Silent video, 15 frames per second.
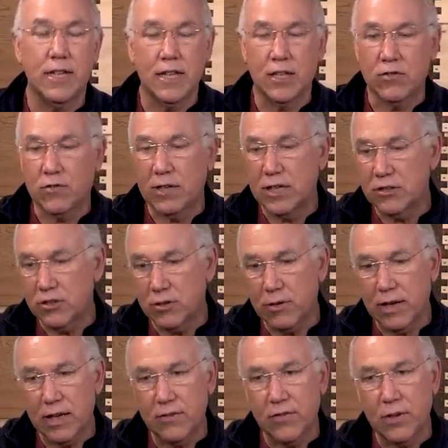They can scratch the
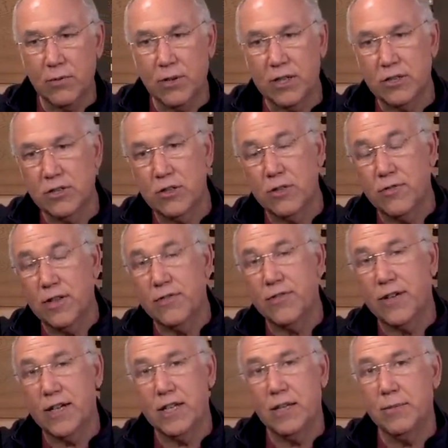ground if they want to. If they
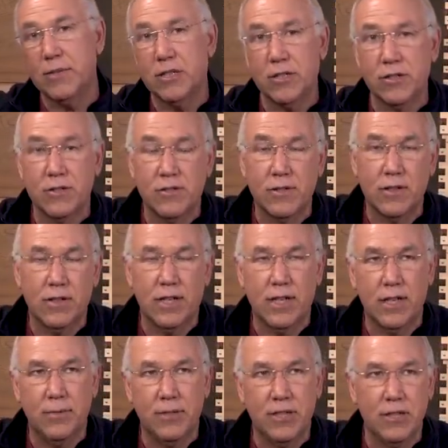find nematodes,
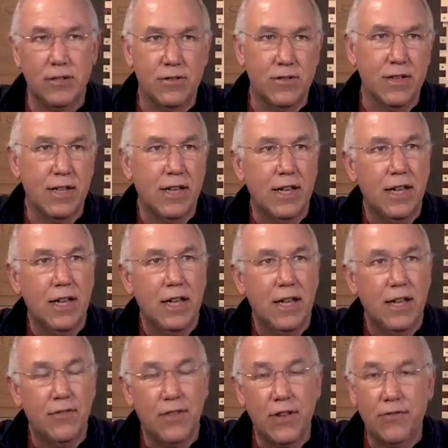not nematodes,
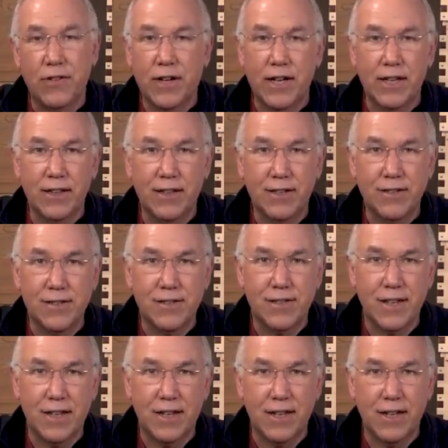if they find
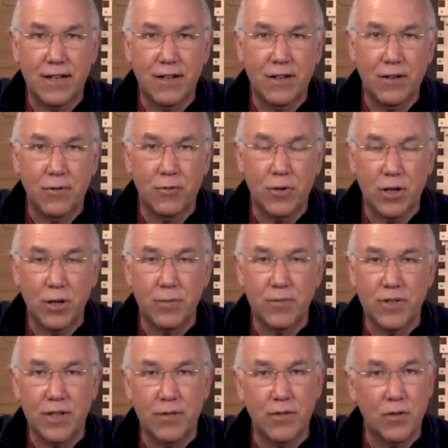those uh,
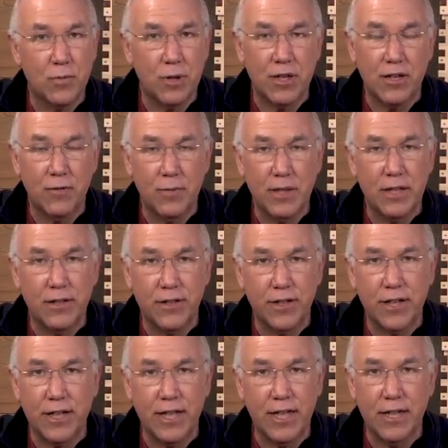worms of the small hive beetle, they're
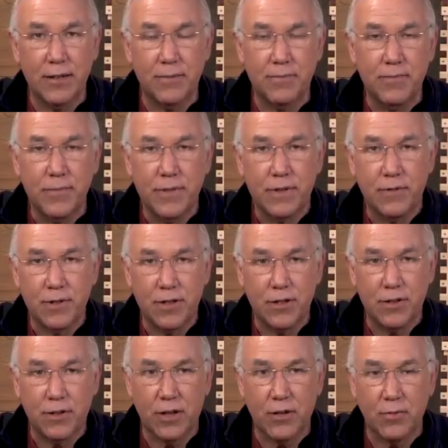going to eat them
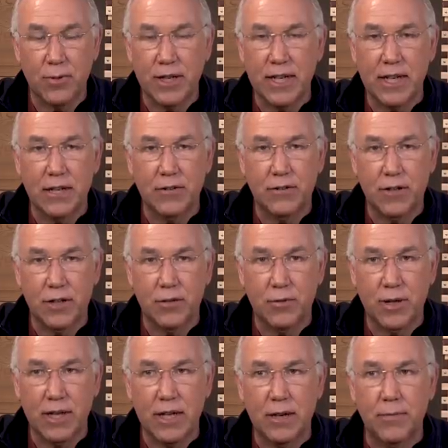whether they're on their way down or on their
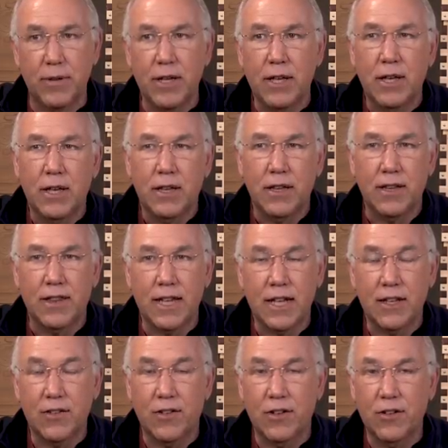way up. The thing
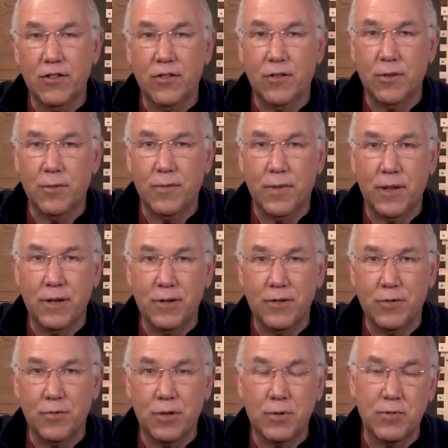is, those
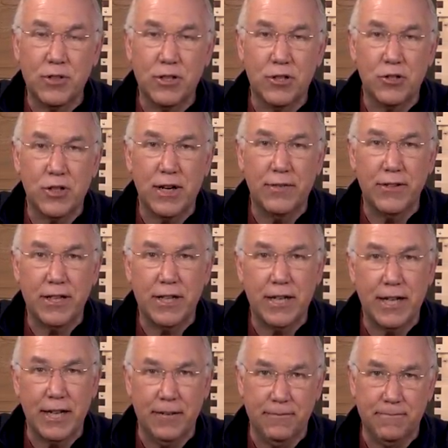those worms are going to travel at
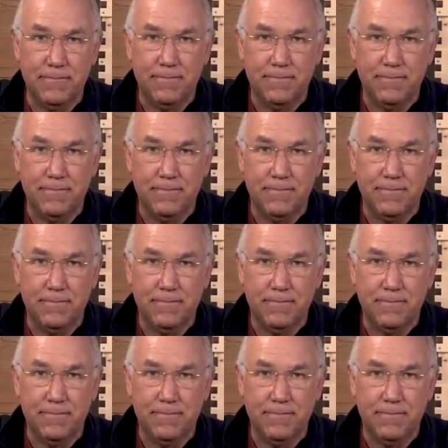night.